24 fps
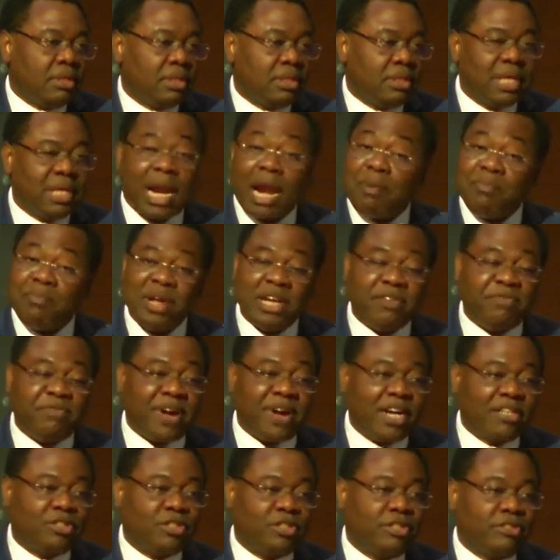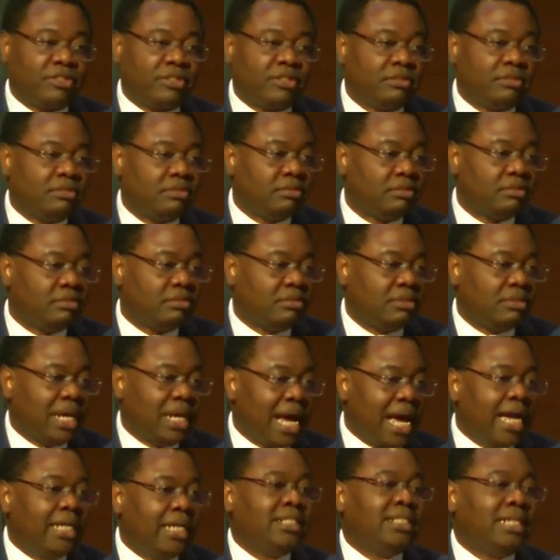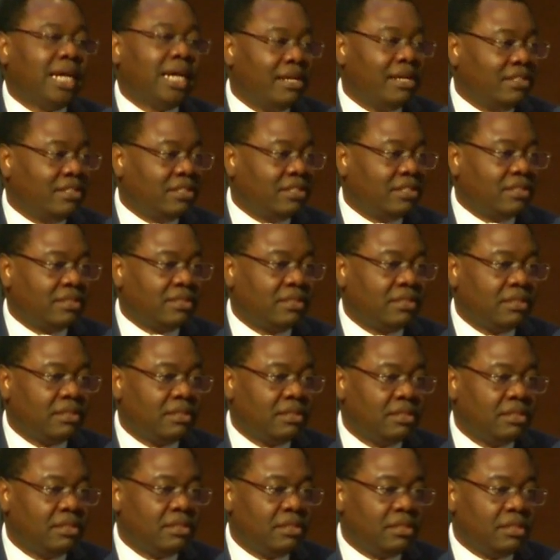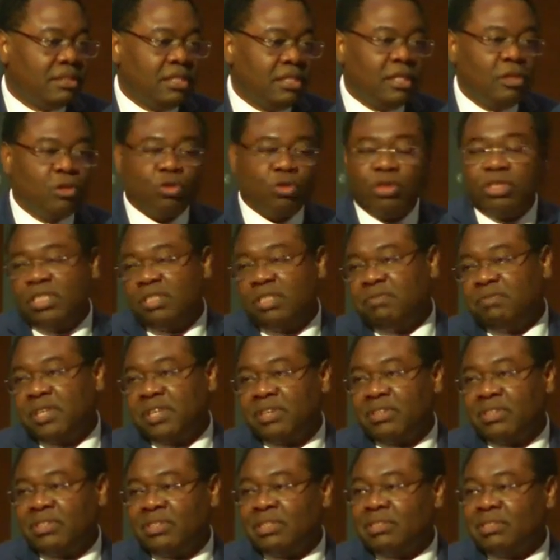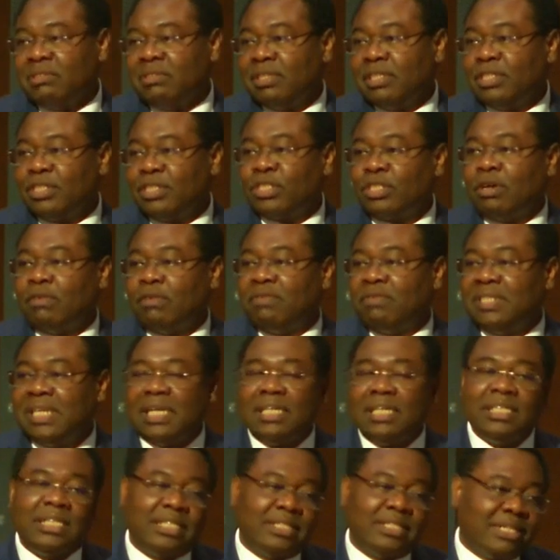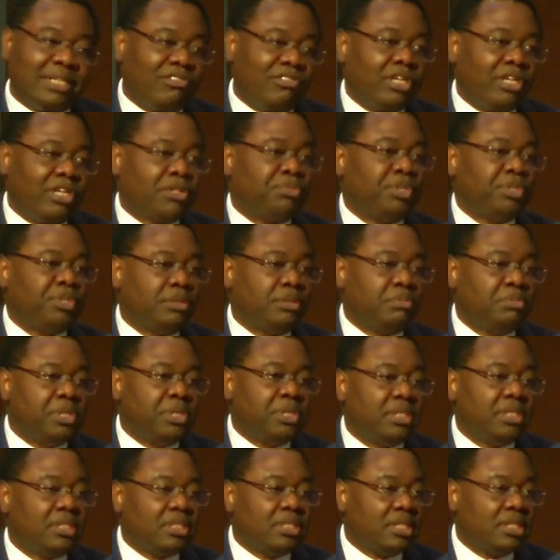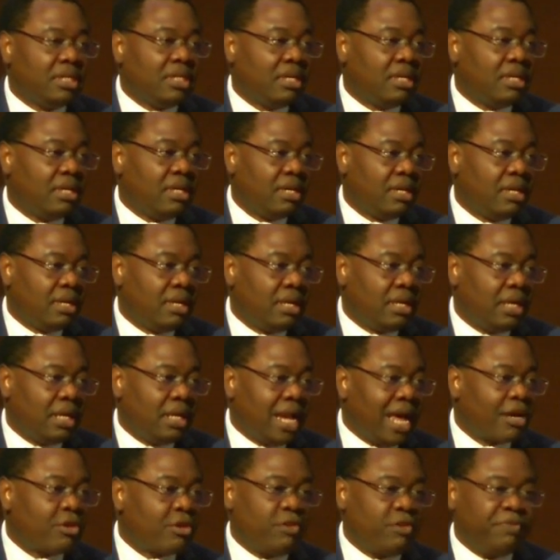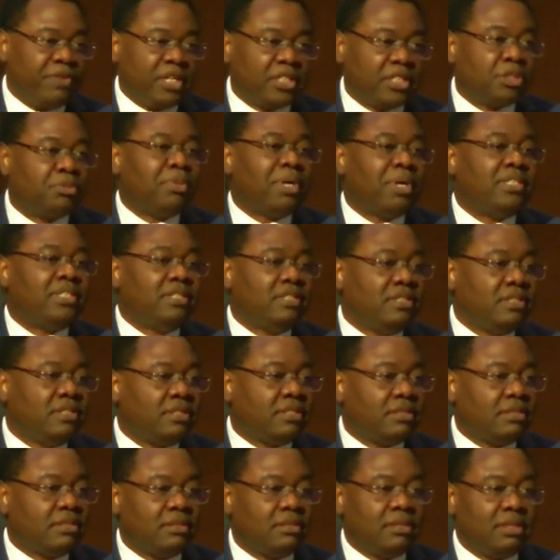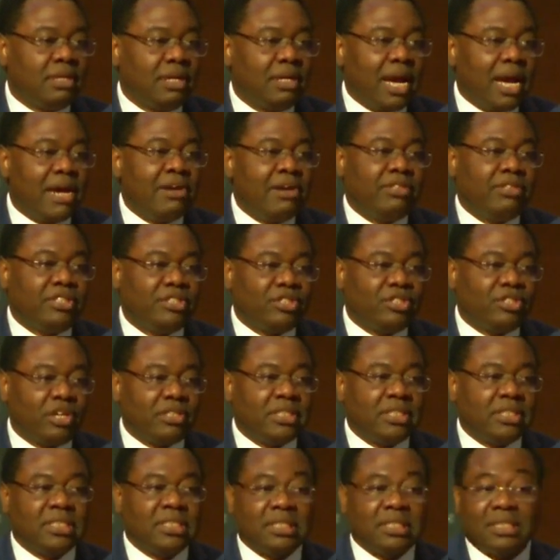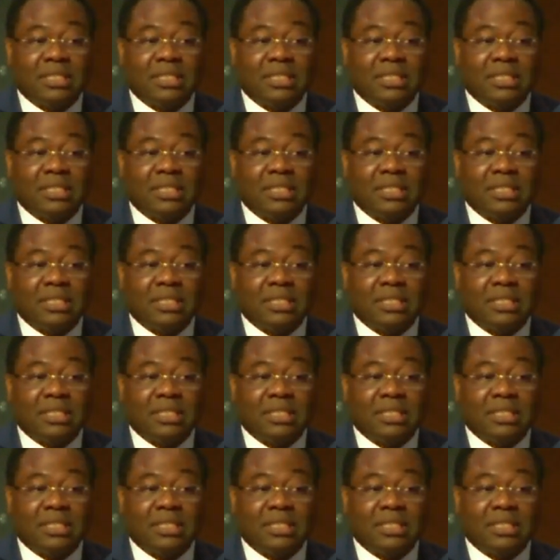There are many factors and challenges, including varying degrees of delegated responsibility, lack of expertise, and resources